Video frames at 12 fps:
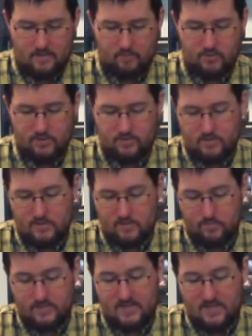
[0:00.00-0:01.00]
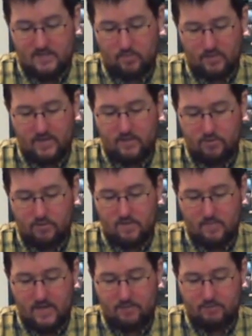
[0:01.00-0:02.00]
which says play during the
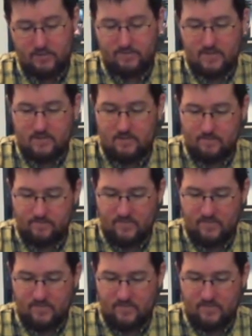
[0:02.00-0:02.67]
buy drinks phase.